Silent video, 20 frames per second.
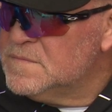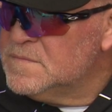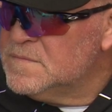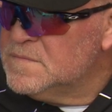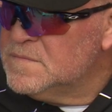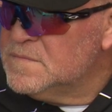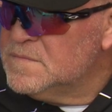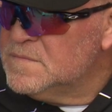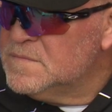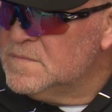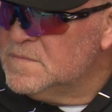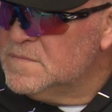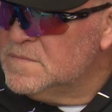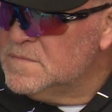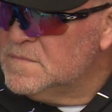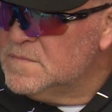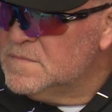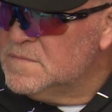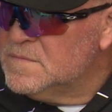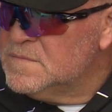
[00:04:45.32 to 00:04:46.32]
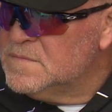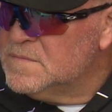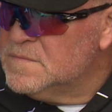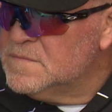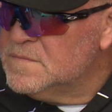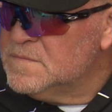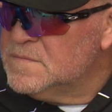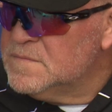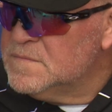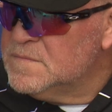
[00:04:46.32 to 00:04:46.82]
who you feel like
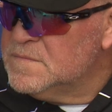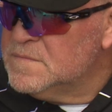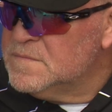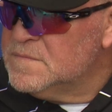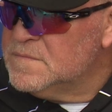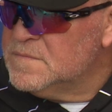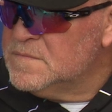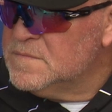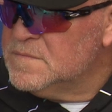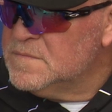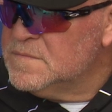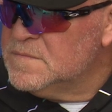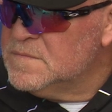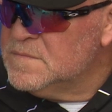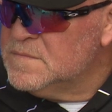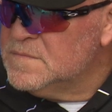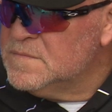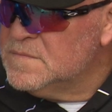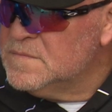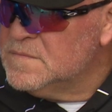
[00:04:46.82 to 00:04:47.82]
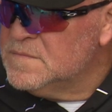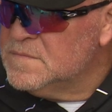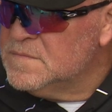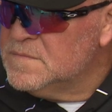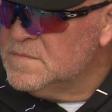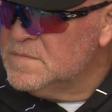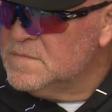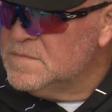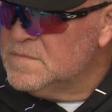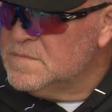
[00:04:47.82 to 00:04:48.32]
are playing good
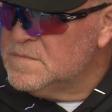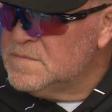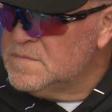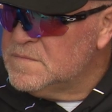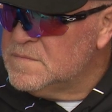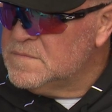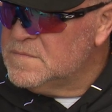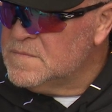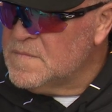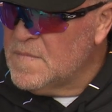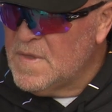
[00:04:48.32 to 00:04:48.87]
football right now?